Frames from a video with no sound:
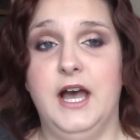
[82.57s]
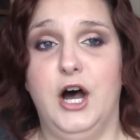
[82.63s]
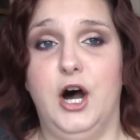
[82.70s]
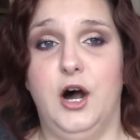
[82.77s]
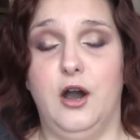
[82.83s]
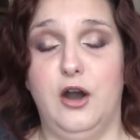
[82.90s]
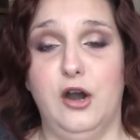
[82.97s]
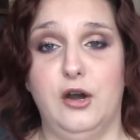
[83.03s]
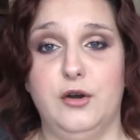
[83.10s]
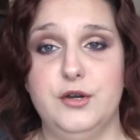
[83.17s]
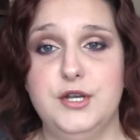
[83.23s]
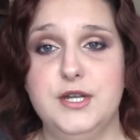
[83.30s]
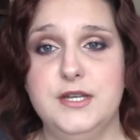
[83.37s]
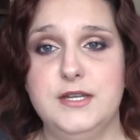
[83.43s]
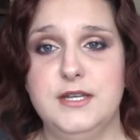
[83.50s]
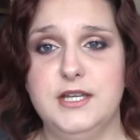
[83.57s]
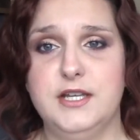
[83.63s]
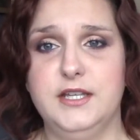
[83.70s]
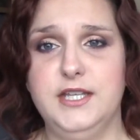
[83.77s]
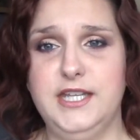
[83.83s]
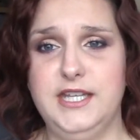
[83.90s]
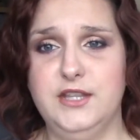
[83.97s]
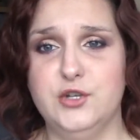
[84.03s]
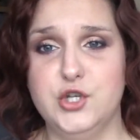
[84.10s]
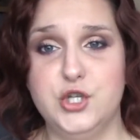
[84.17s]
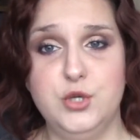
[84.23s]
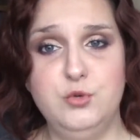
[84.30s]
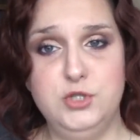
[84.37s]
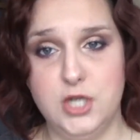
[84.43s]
are either too